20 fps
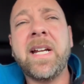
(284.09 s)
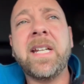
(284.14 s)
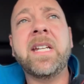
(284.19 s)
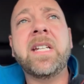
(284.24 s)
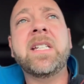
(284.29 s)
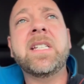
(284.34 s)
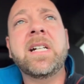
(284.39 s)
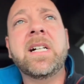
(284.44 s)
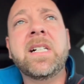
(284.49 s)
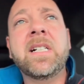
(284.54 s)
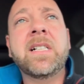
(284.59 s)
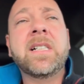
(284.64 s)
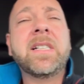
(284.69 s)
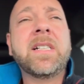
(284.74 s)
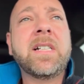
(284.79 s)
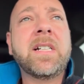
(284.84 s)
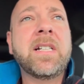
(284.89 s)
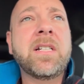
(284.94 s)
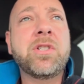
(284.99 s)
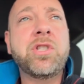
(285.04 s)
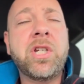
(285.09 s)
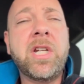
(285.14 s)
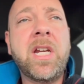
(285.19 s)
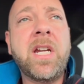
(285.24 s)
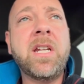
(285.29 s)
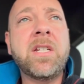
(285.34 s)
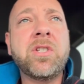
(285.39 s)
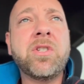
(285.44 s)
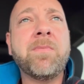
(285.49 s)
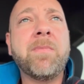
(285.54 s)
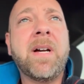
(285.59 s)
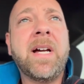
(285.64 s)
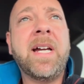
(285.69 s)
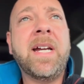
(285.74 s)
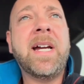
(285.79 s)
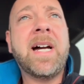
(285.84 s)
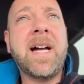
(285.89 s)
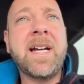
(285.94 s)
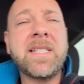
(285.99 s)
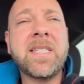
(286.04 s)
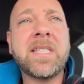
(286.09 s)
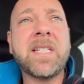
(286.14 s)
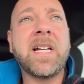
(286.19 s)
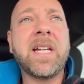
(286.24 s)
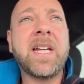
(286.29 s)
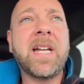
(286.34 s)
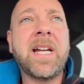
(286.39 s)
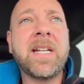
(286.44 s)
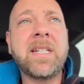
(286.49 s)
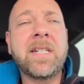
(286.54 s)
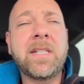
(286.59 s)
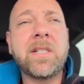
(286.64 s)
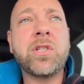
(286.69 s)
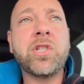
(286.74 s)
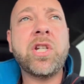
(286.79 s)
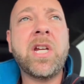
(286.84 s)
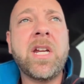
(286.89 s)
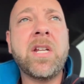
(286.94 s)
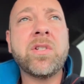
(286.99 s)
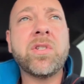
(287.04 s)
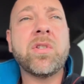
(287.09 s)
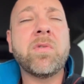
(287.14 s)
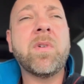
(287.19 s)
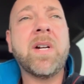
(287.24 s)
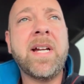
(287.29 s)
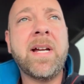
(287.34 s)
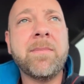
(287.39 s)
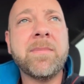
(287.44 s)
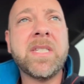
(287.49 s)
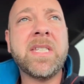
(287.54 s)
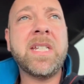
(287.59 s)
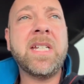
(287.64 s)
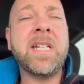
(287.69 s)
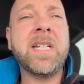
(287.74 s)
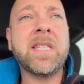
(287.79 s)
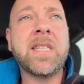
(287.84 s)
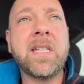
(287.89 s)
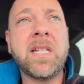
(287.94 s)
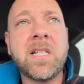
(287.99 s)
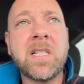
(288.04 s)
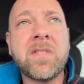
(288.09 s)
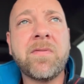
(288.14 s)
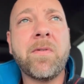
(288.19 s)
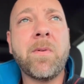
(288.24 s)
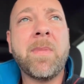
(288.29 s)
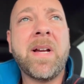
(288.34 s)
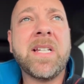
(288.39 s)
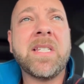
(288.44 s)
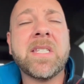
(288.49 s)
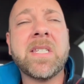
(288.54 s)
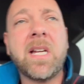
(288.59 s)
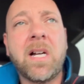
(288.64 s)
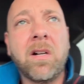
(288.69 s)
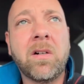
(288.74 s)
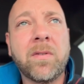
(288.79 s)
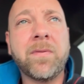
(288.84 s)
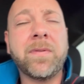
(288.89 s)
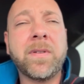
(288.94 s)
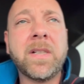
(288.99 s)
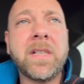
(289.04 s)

I need to change my eyesight. I need to change the way I'm seeing things for myself.